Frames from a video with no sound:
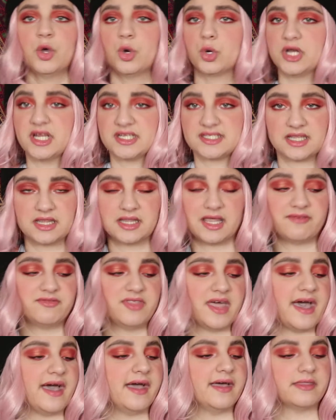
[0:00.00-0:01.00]
Who doesn't love
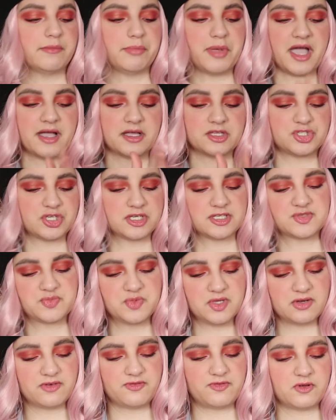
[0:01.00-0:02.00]
that? The packaging is
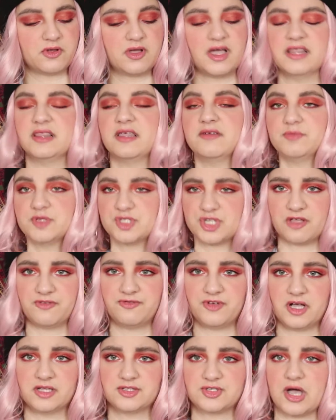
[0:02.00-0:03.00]
beautiful. I love Michelle
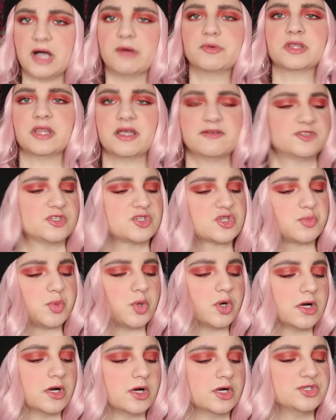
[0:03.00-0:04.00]
Phan, so I would love to
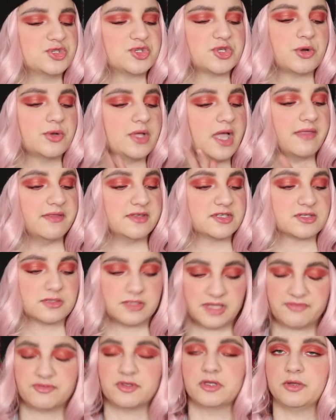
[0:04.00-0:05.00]
support her. So yeah, this
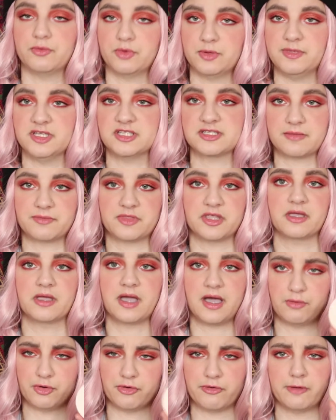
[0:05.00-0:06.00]
definitely would be something
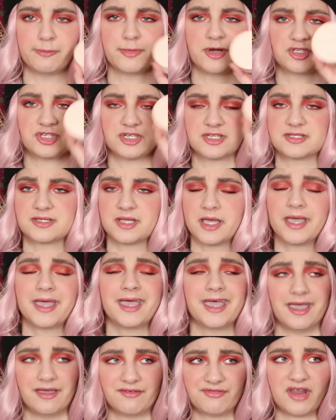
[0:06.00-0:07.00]
I would repurchase,
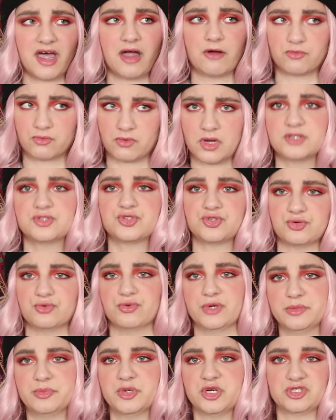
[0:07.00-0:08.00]
if not run to
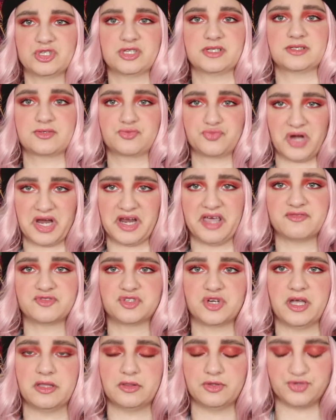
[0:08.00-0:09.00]
repurchase right
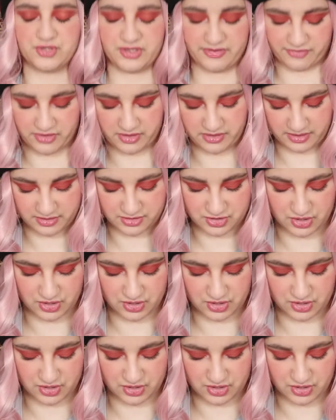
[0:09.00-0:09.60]
after I lose everything.